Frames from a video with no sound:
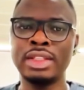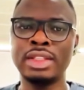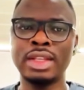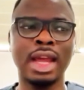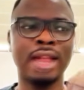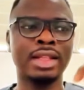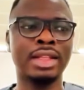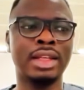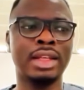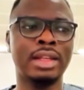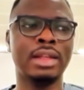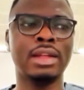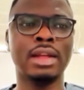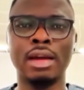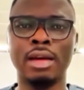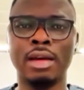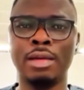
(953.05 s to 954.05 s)
These are
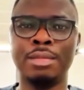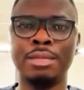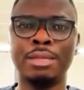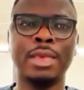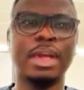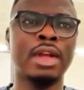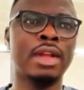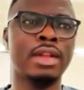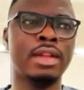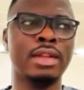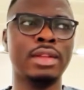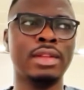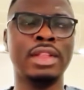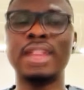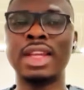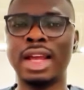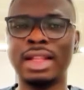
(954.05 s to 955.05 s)

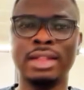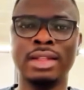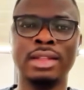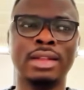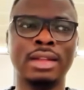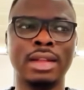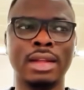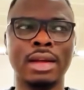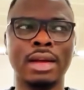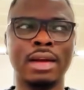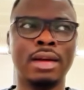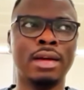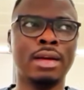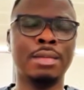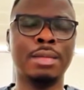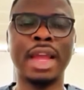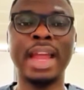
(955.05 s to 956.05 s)
the
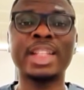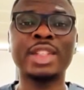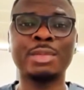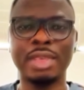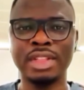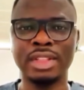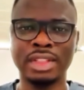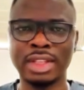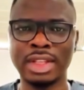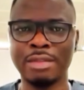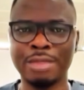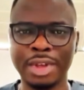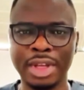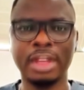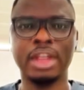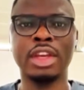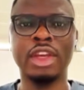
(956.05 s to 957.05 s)
expenses that
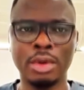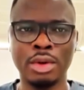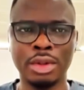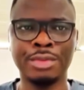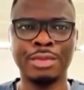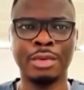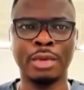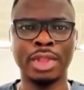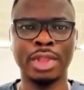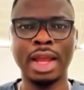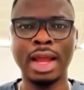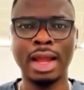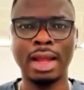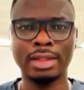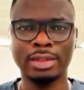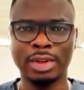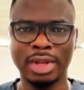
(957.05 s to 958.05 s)
I've incurred for
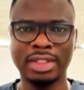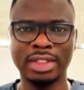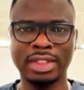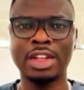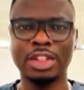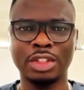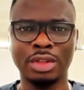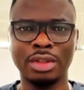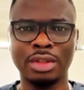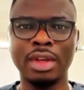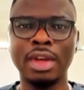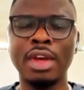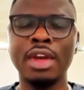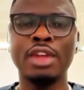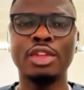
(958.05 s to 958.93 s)
that transaction.